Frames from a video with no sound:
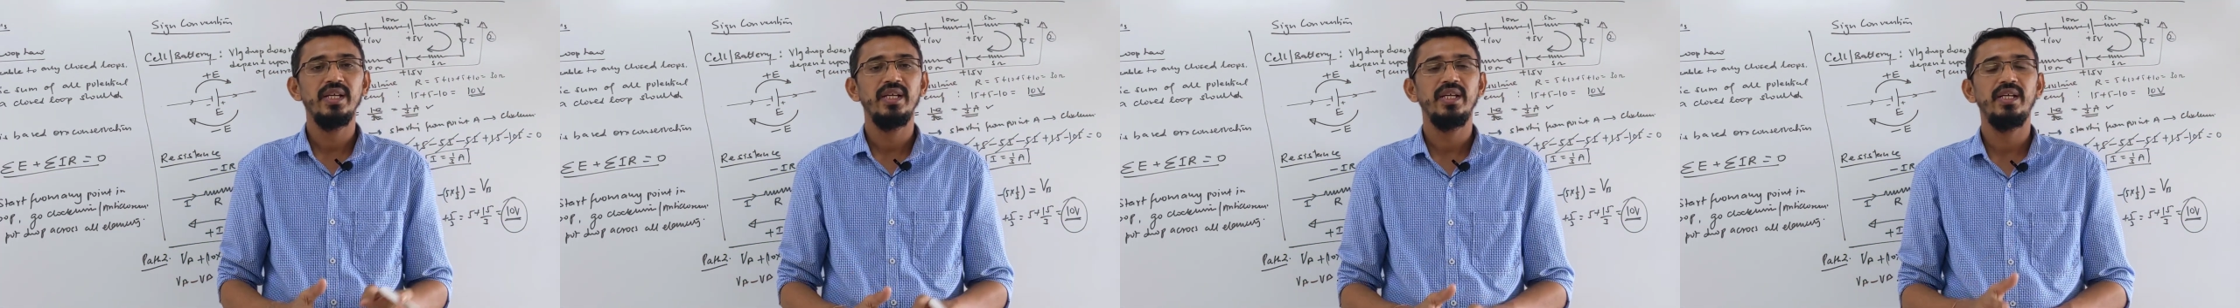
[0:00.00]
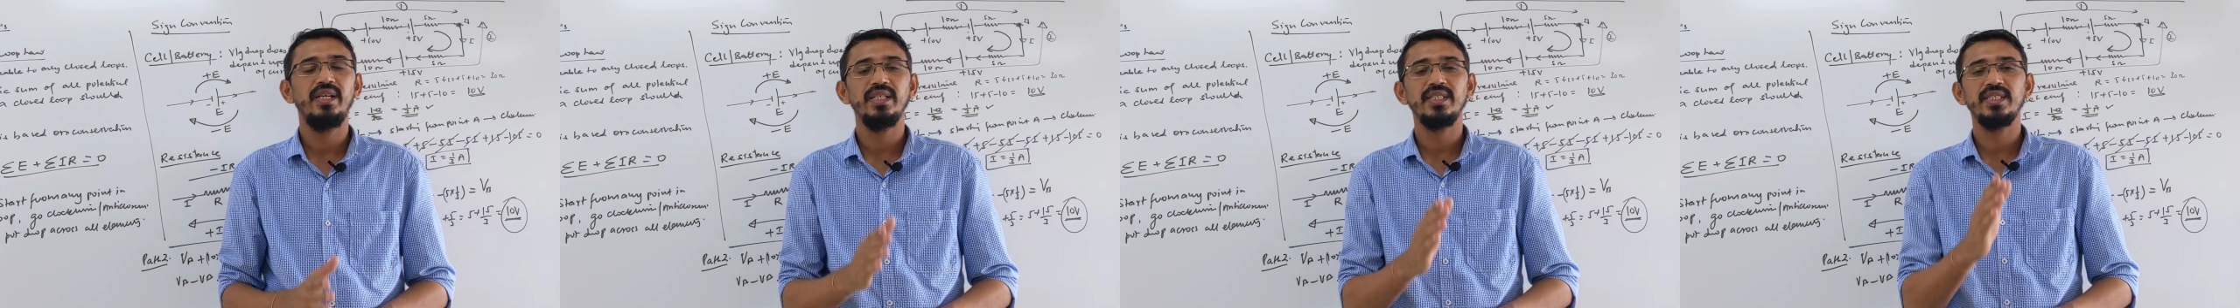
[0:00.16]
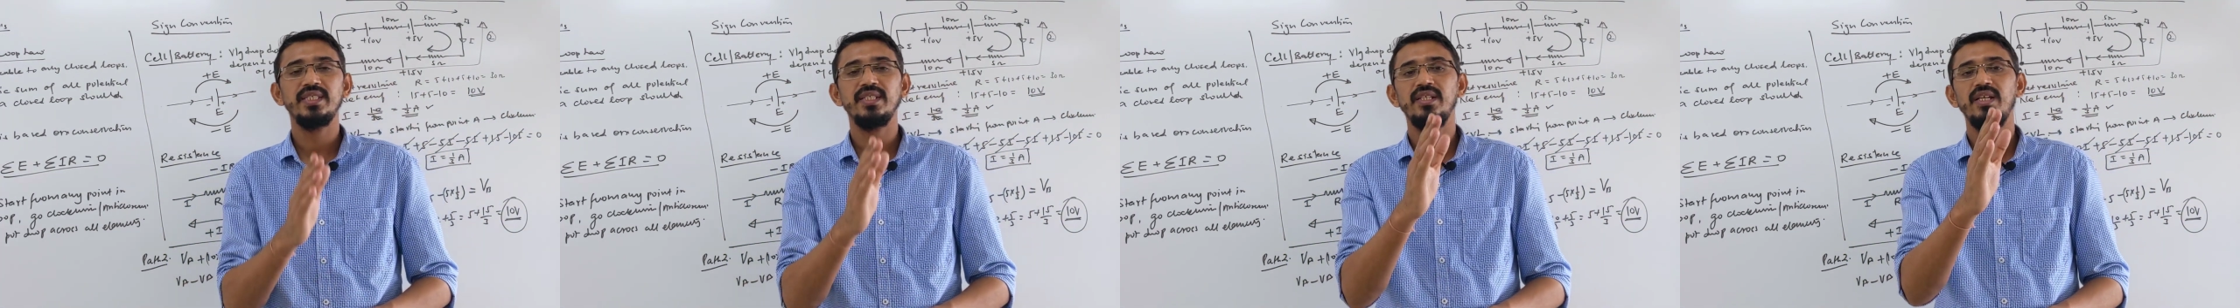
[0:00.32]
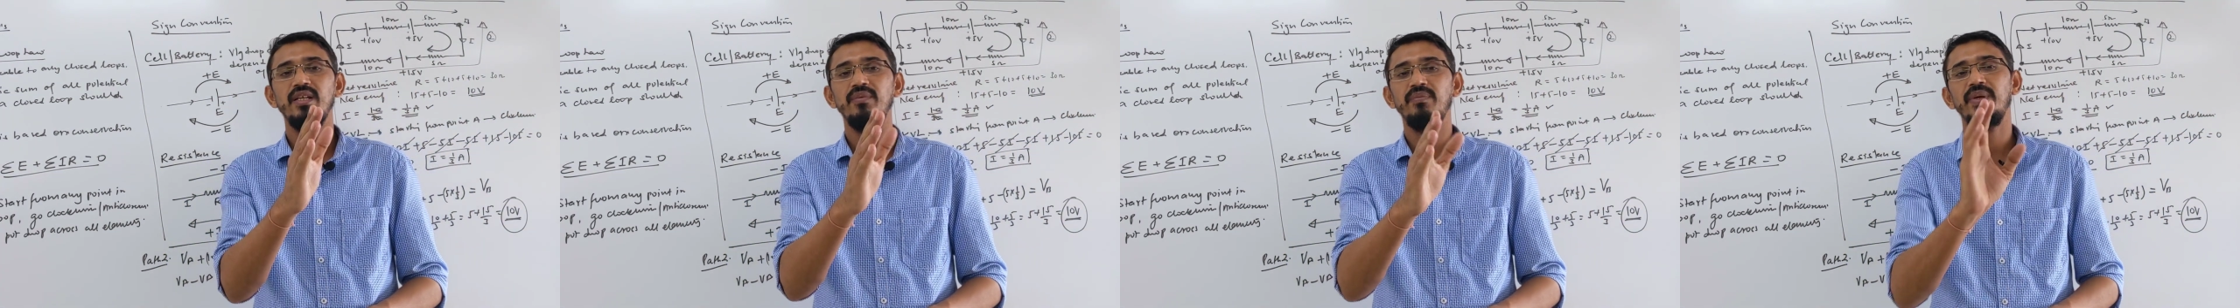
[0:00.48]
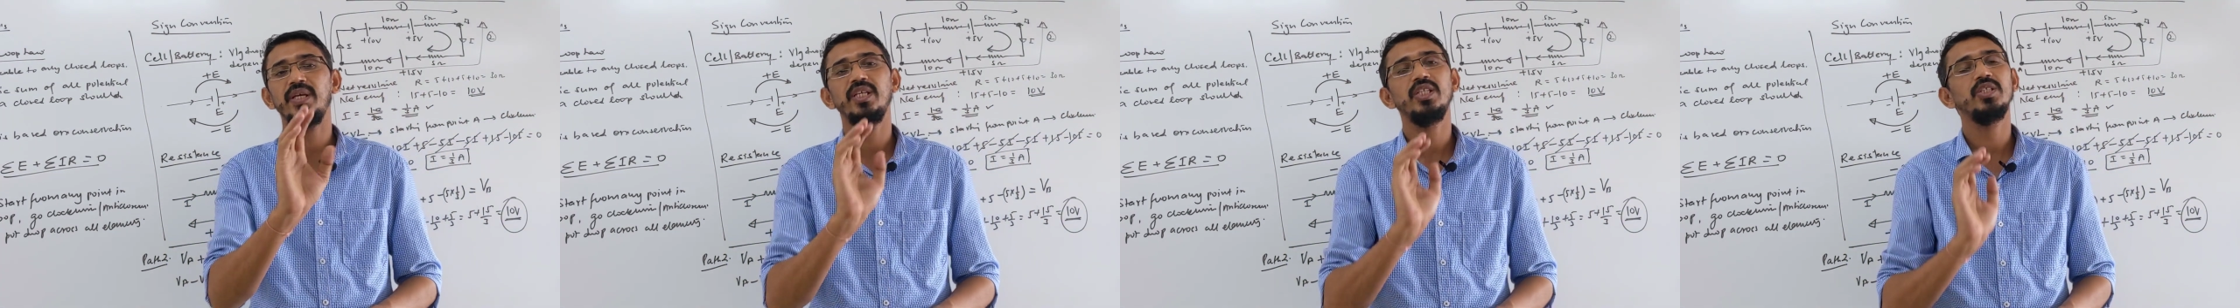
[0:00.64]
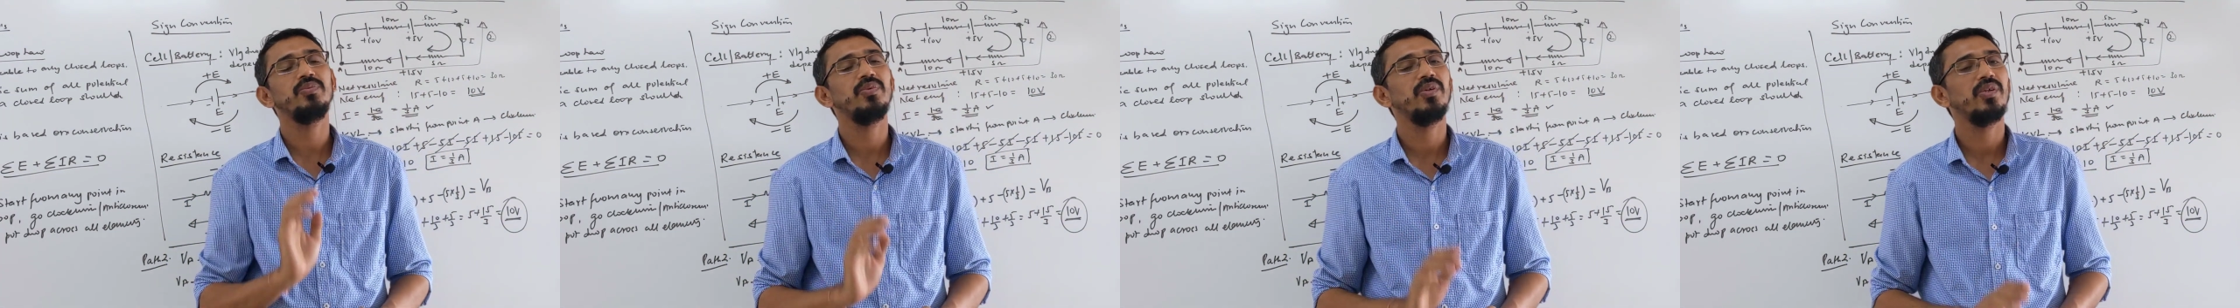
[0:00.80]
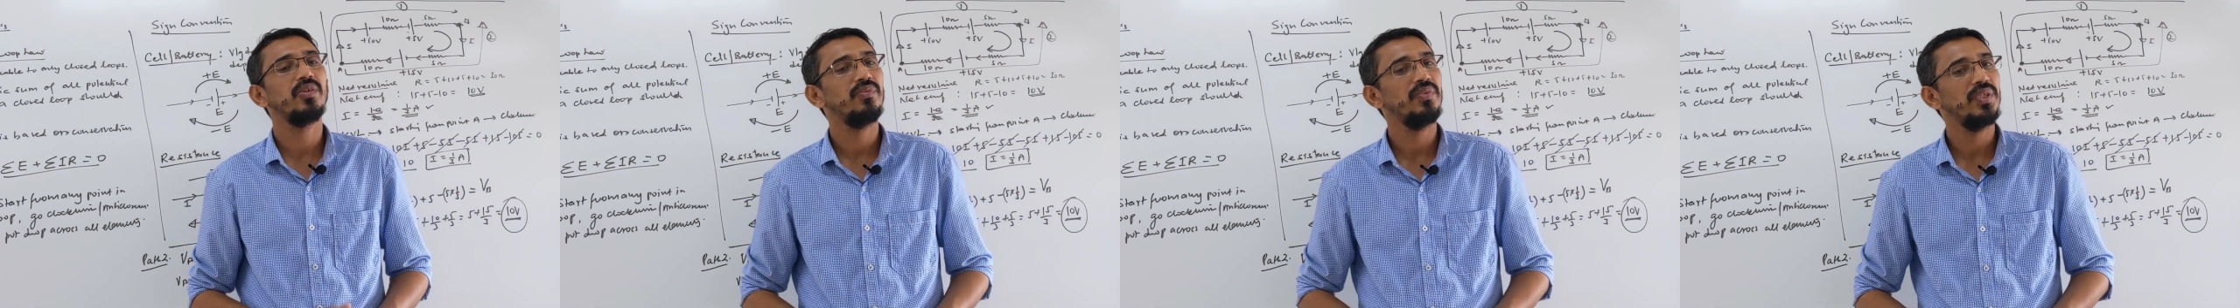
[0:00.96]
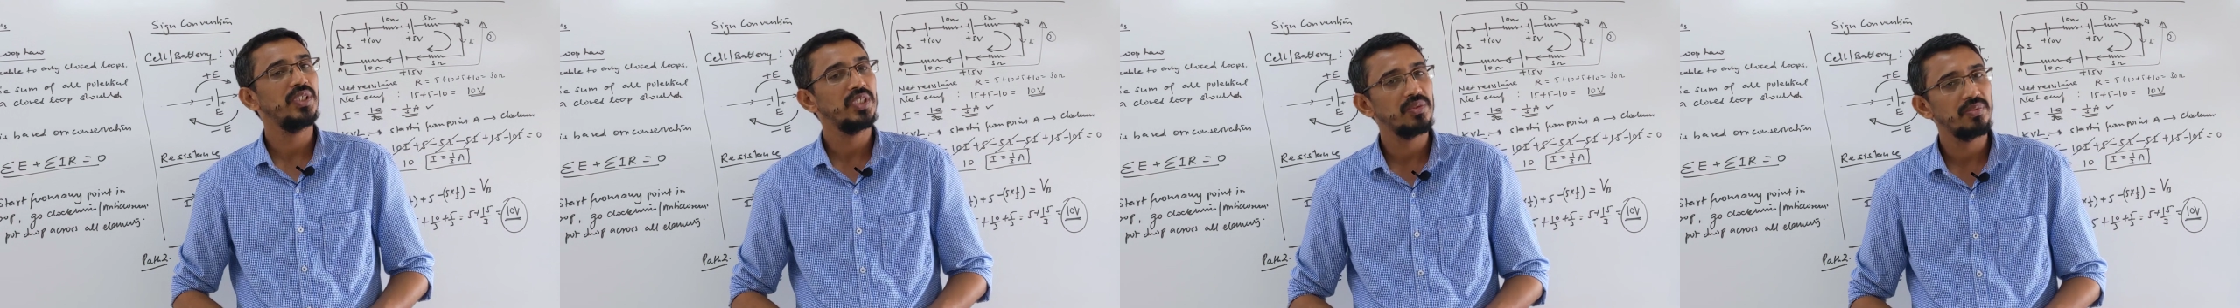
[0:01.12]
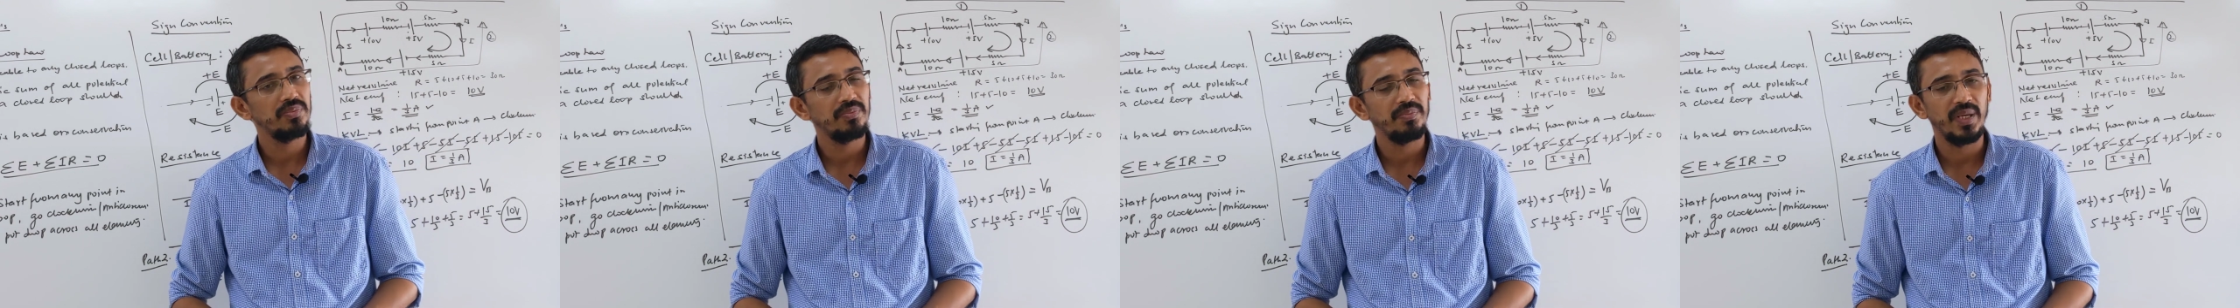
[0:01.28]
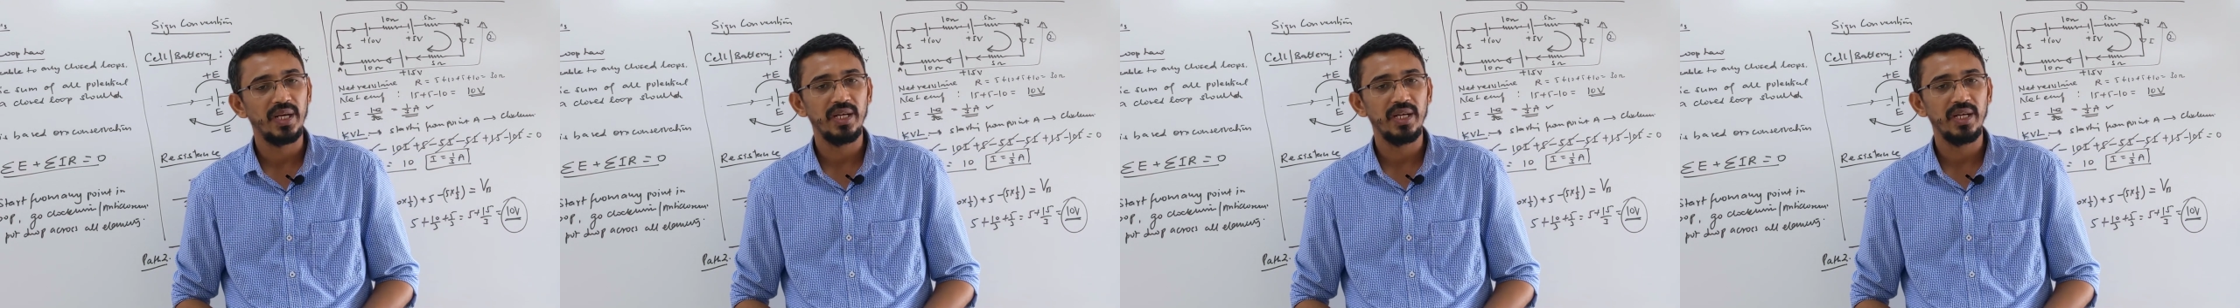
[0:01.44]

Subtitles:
it doesn't depend upon which